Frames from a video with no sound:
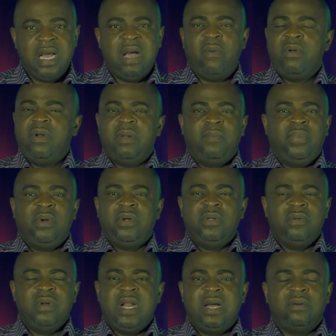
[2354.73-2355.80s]
I want to
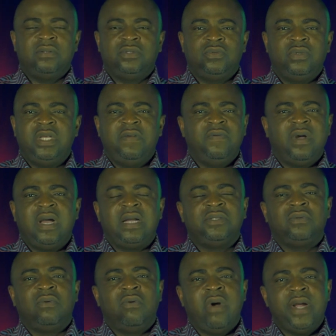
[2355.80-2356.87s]
implore you now to give your
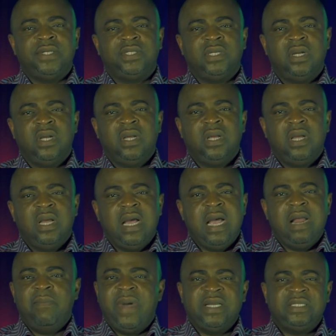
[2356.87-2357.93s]
heart to Christ.
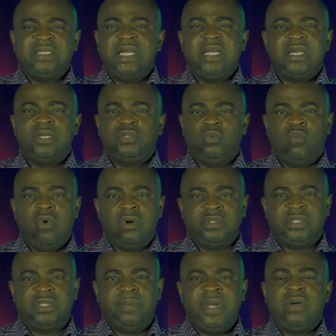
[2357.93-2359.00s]
And by saying these
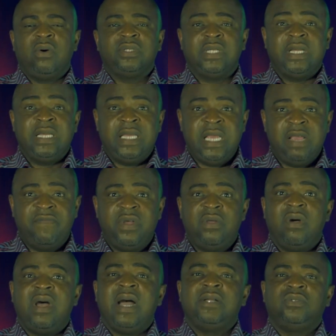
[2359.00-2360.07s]
words, because
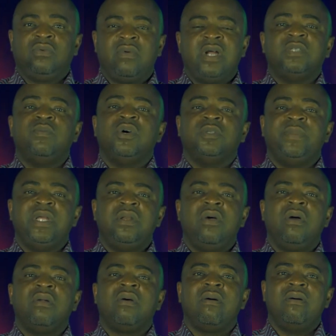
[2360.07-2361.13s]
giving your heart to Christ must be
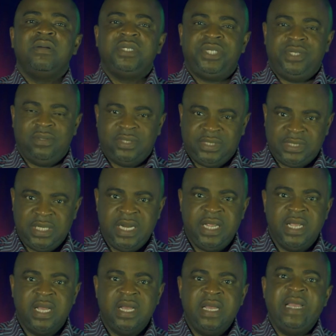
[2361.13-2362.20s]
done
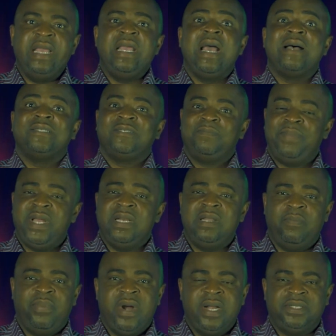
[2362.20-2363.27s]
consciously, he has
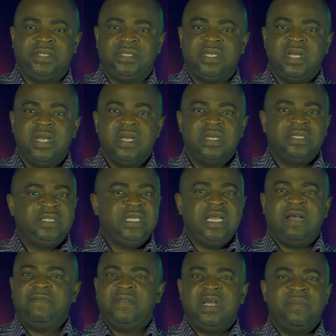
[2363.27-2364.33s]
paid the price.
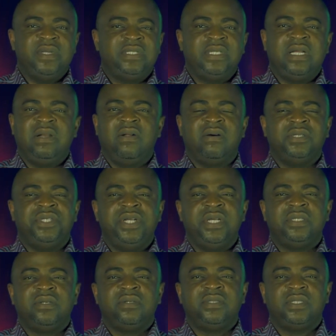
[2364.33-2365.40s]
Say after me, say, Lord
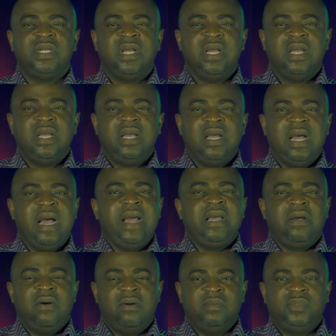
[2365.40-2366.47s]
Jesus,
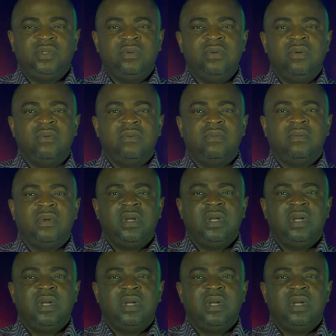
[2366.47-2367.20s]
I come to you.